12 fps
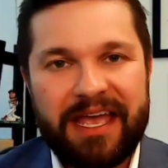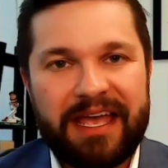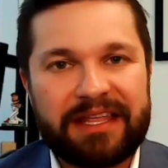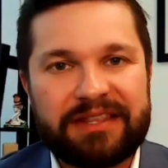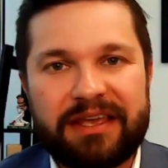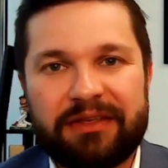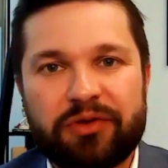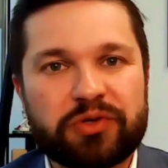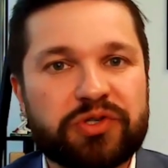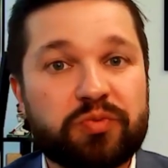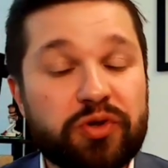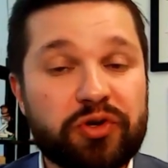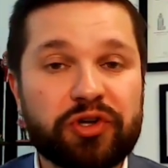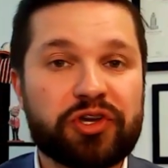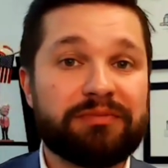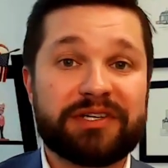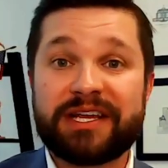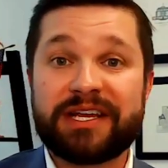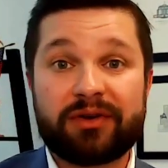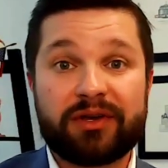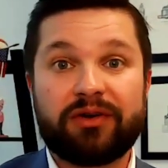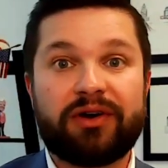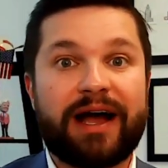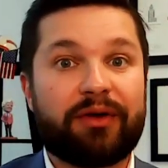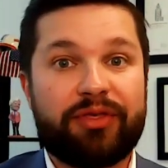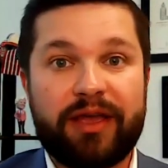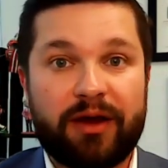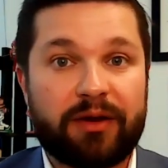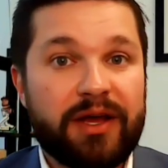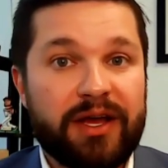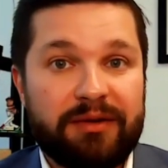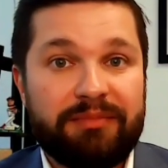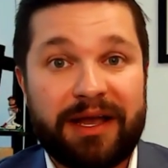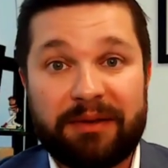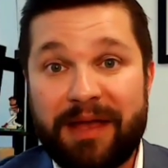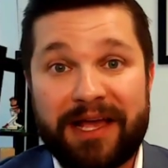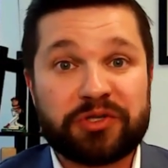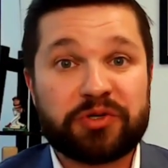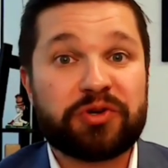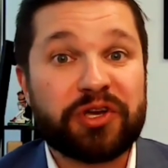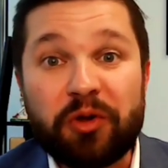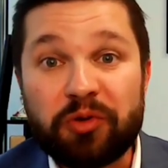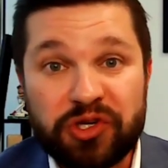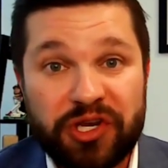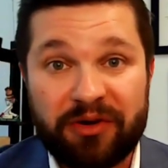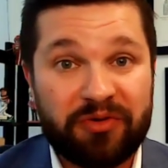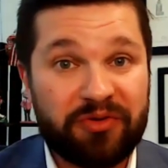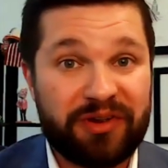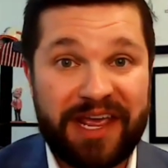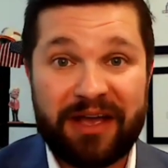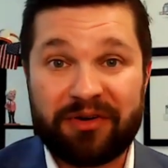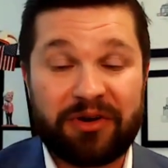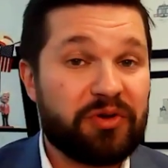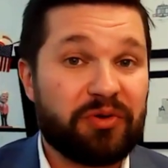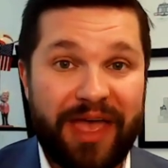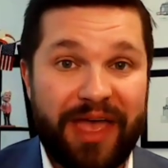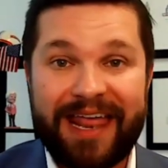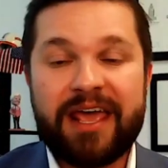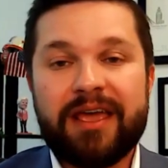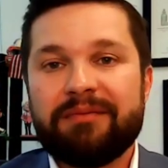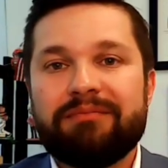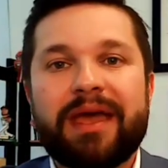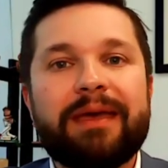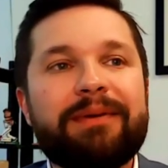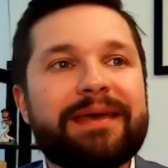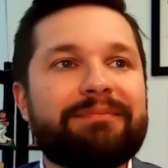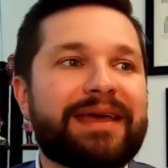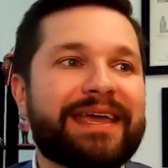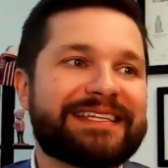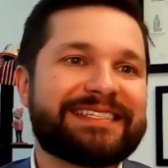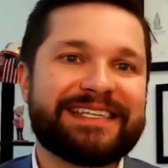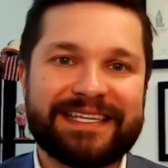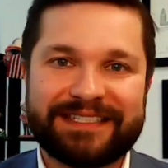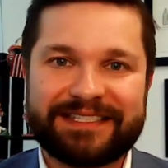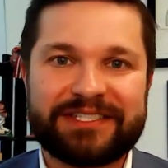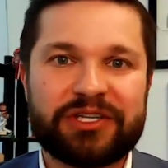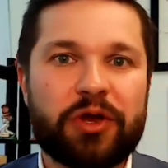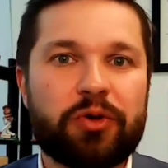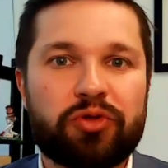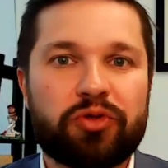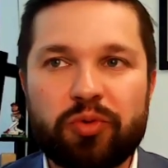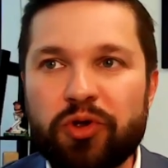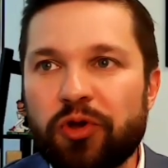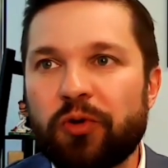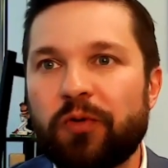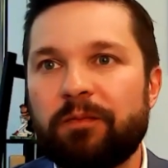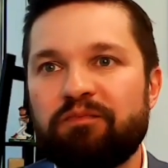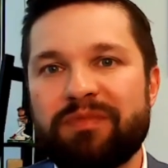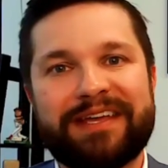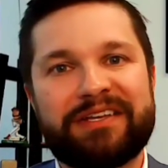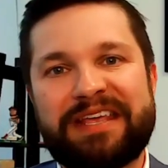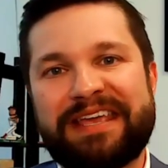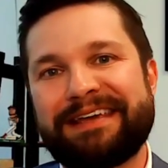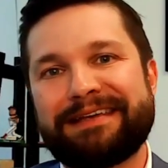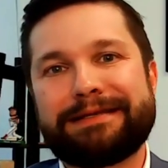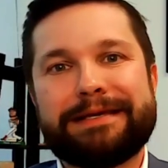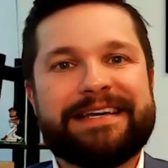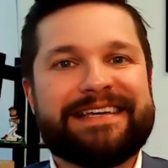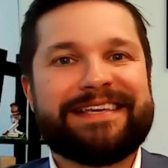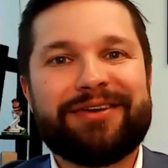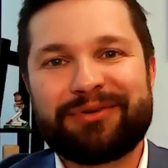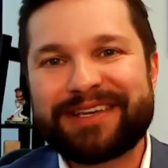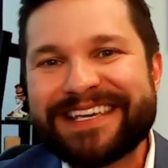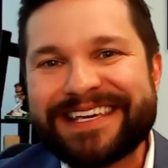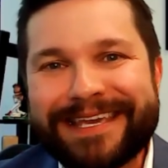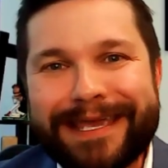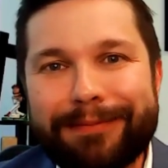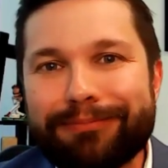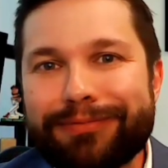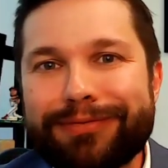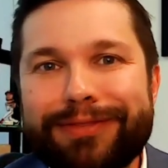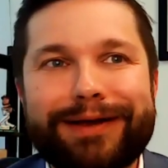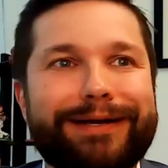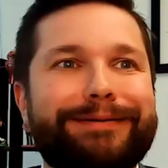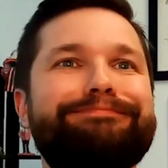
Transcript: And there's some really good material out there by master negotiators on how to do that. Maybe it makes sense to go through and keep